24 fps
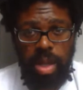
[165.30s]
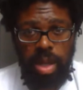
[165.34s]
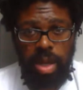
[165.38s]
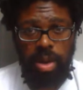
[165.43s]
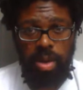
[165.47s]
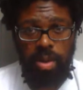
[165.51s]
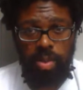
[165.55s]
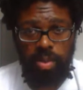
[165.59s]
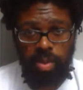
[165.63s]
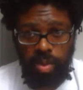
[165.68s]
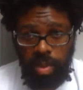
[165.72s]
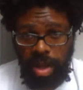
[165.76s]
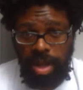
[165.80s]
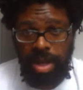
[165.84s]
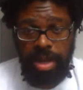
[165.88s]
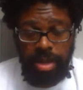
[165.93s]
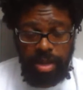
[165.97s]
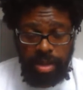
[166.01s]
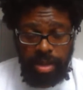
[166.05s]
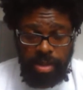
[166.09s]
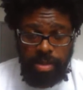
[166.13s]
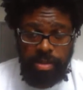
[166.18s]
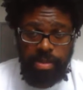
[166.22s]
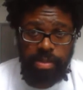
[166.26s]
you know,
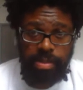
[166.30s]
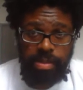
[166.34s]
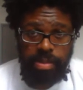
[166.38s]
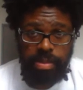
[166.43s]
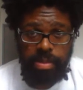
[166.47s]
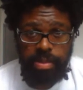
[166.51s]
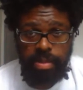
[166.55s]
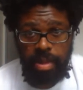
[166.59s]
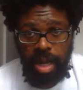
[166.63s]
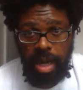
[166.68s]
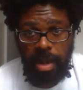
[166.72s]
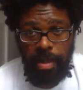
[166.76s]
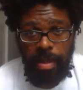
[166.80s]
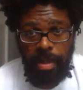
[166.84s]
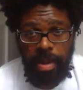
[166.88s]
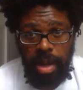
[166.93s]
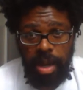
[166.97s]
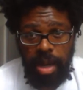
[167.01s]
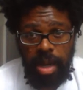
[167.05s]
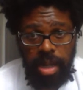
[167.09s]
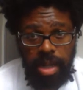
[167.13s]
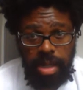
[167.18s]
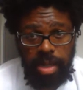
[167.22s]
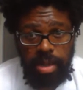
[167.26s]
run
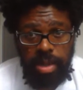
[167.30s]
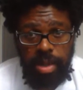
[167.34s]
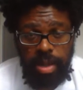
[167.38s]
a